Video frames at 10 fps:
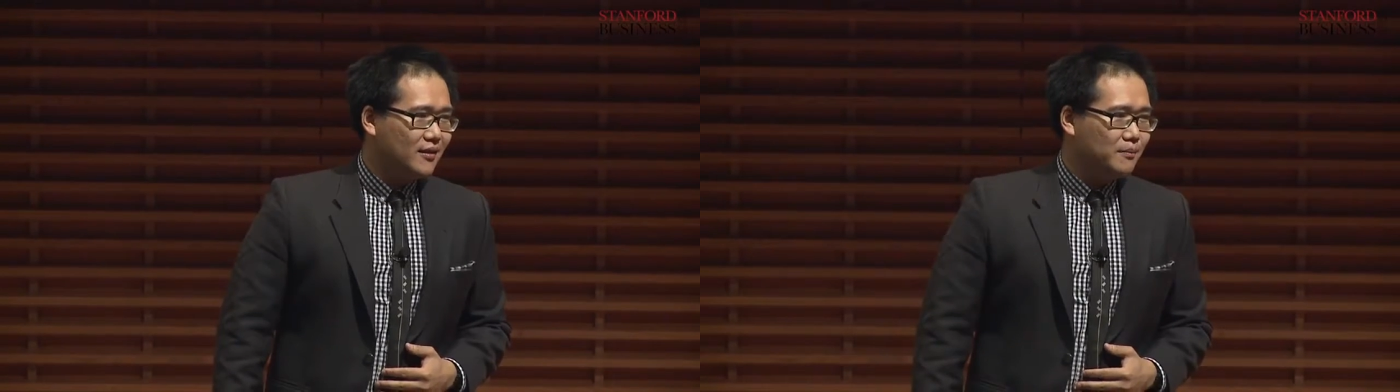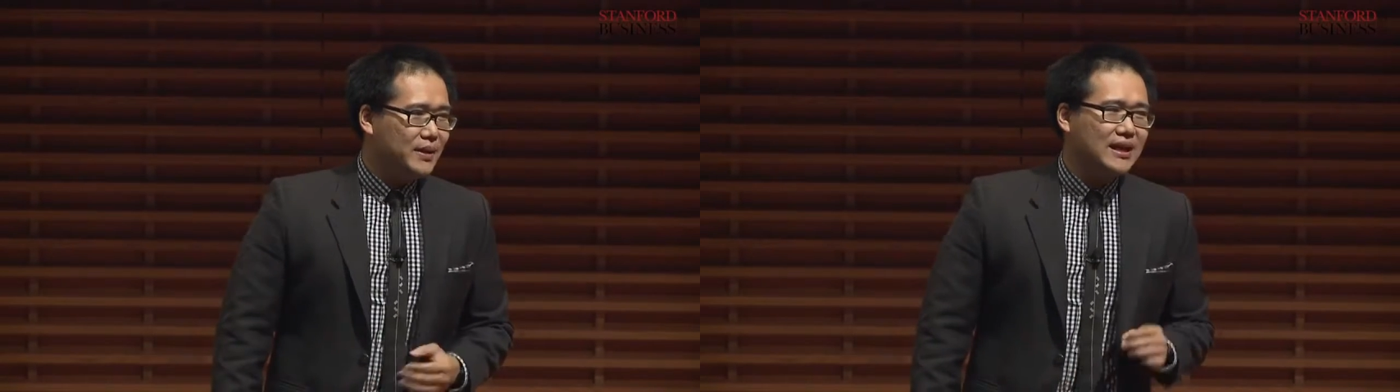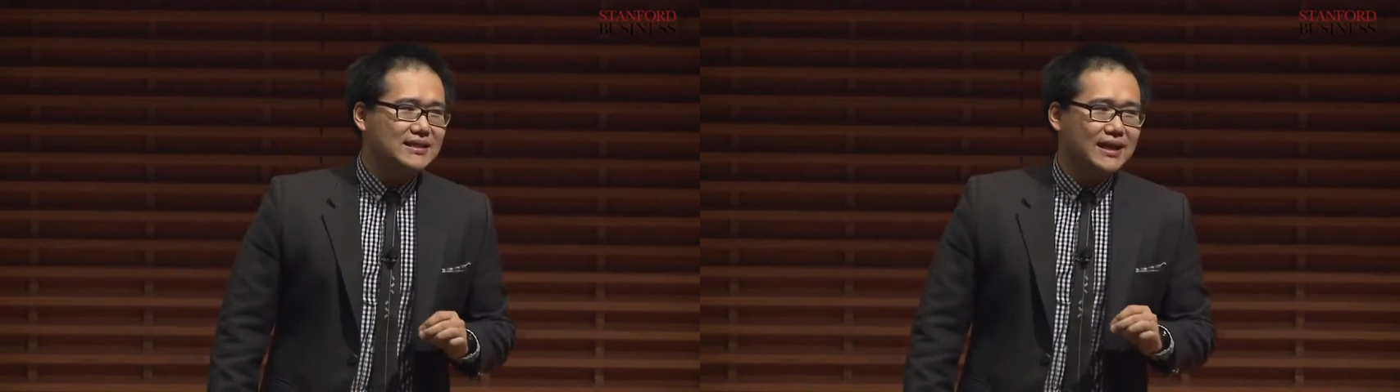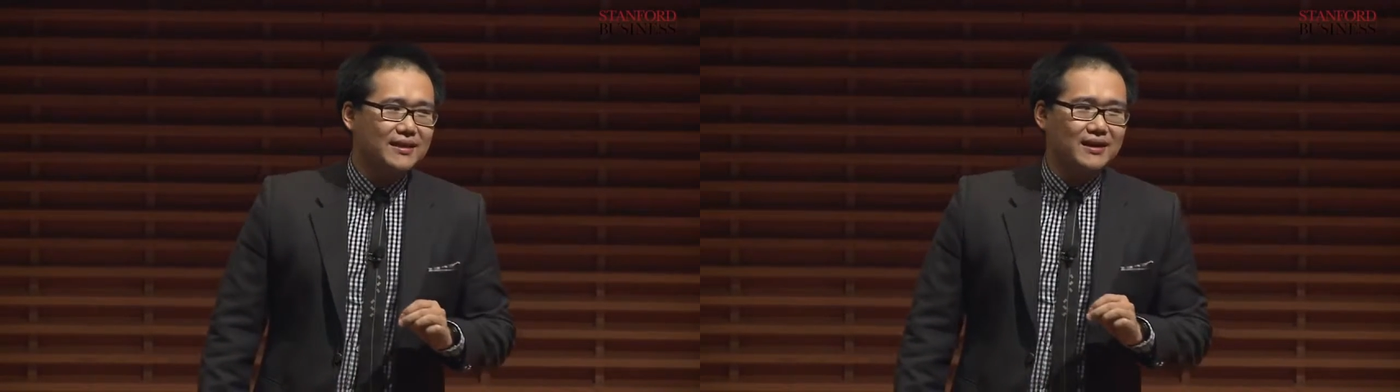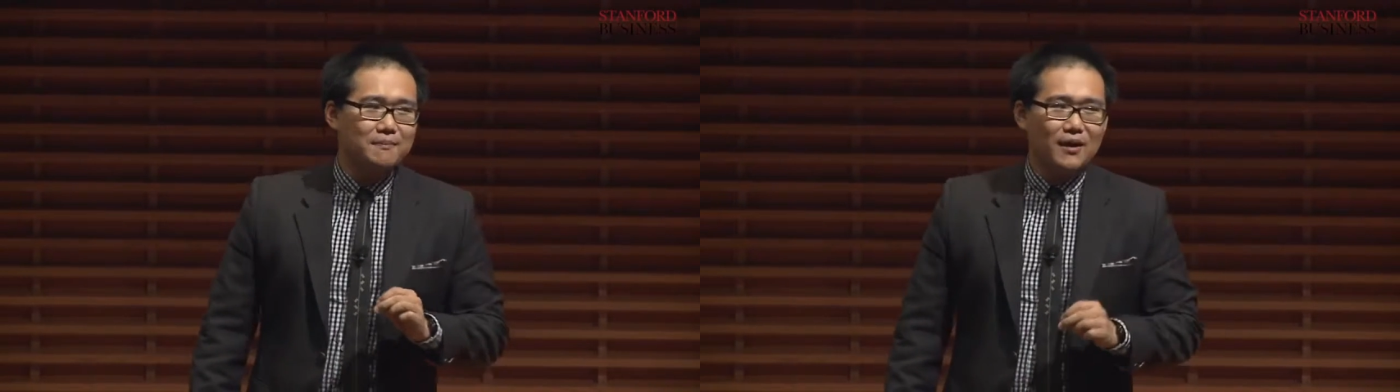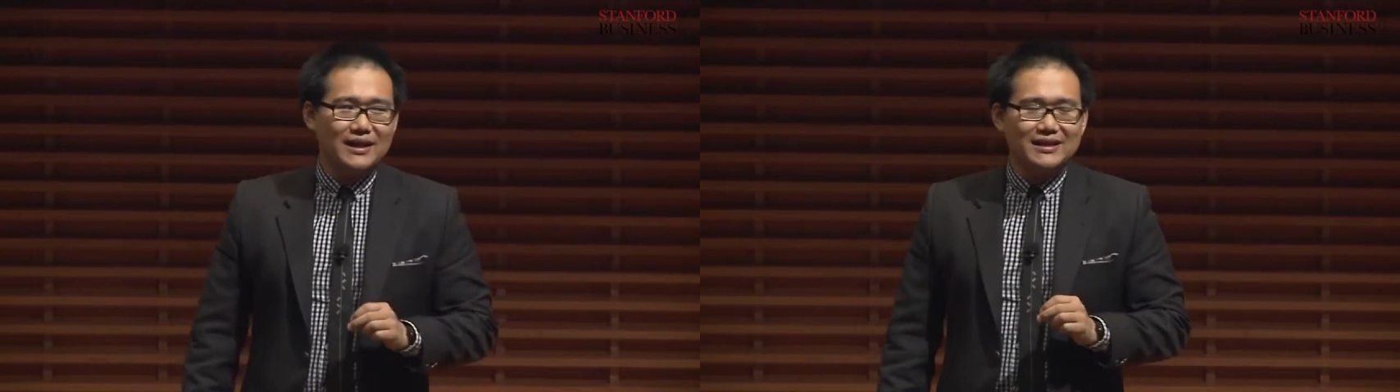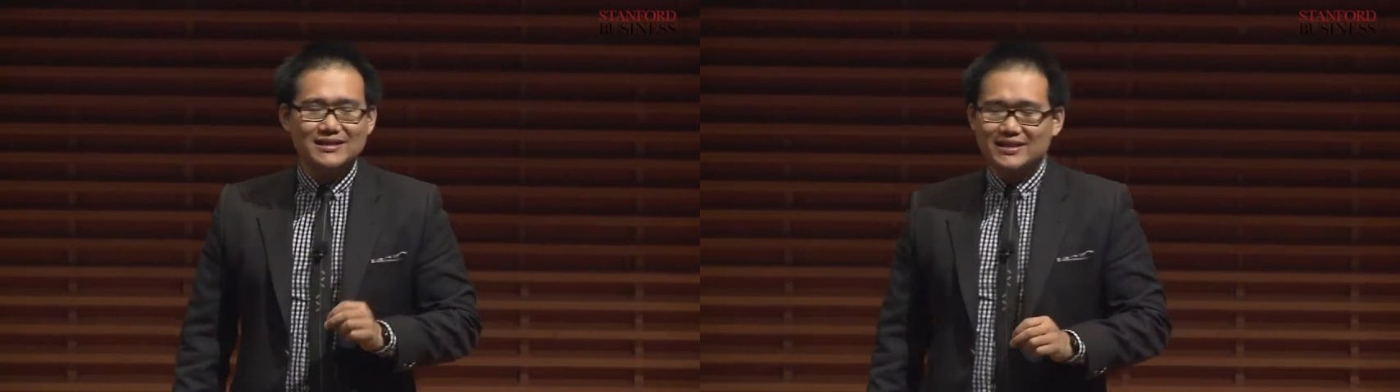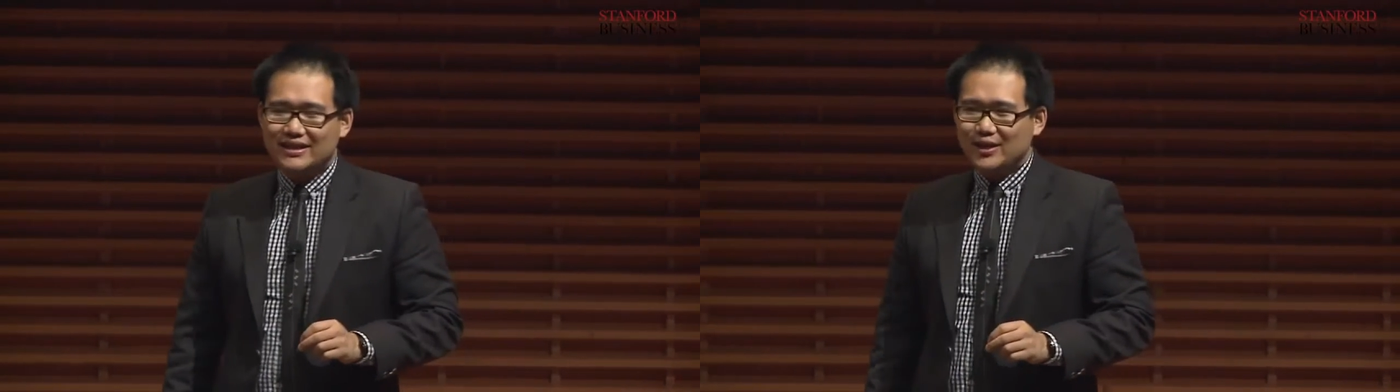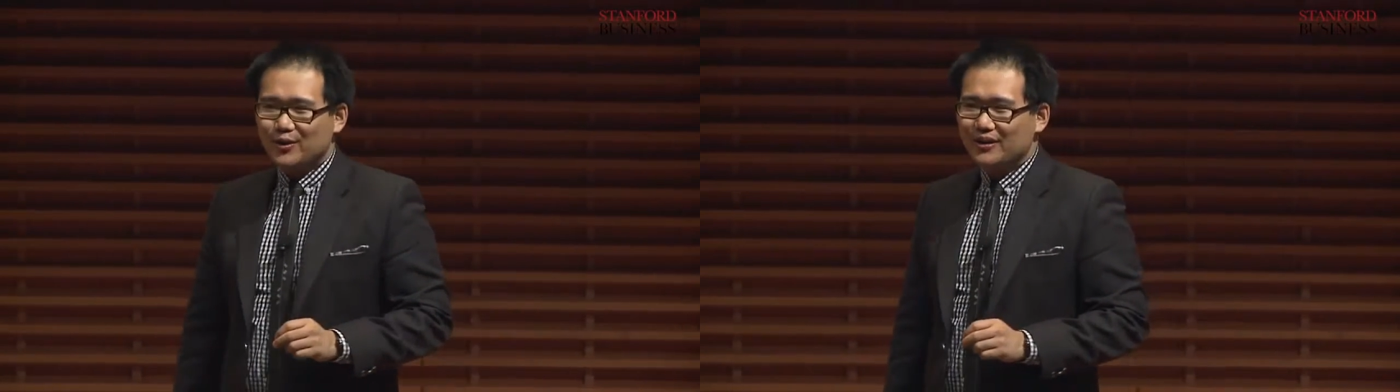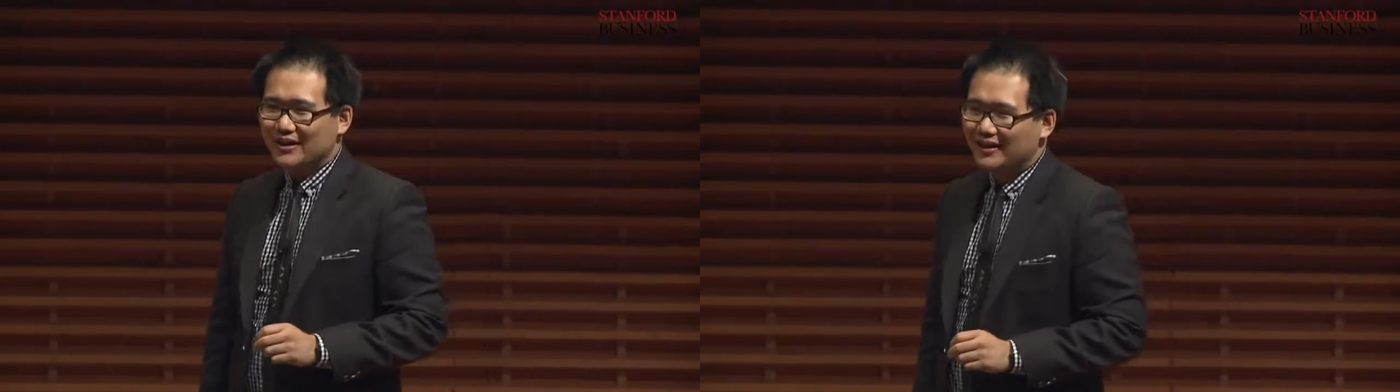because I think money and
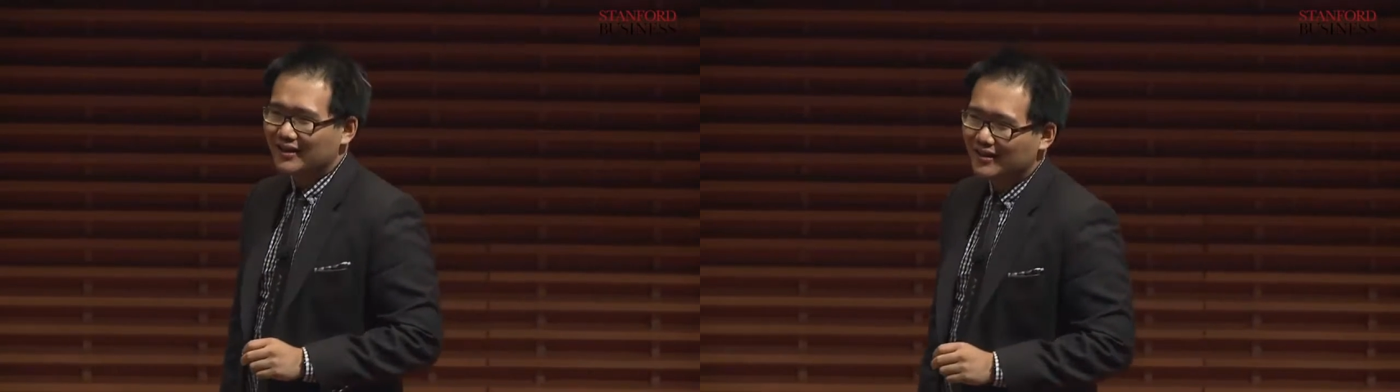security